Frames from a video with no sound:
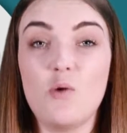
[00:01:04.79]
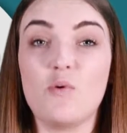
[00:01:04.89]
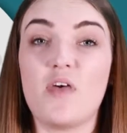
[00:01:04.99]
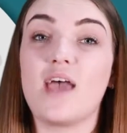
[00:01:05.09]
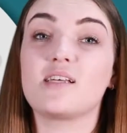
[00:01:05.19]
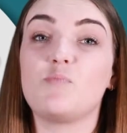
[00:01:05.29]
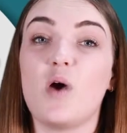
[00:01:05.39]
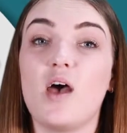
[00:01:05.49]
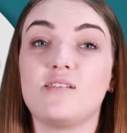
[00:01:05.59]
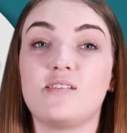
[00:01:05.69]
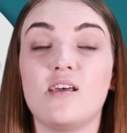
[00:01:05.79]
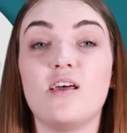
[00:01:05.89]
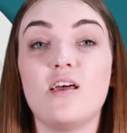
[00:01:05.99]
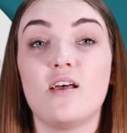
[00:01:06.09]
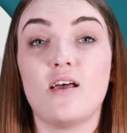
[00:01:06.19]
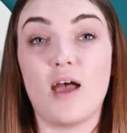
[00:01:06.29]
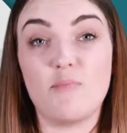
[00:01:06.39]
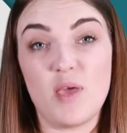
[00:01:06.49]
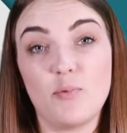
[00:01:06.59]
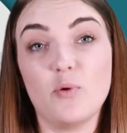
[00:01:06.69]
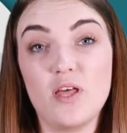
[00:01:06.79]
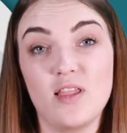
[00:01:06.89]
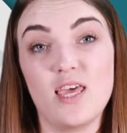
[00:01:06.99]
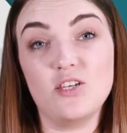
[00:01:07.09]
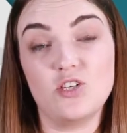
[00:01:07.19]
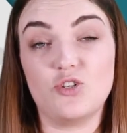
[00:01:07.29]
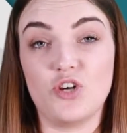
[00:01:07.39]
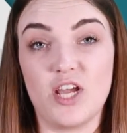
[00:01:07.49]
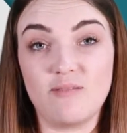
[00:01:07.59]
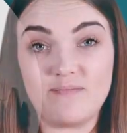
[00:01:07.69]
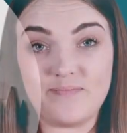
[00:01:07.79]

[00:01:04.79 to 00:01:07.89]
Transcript: with experts and people in the industry.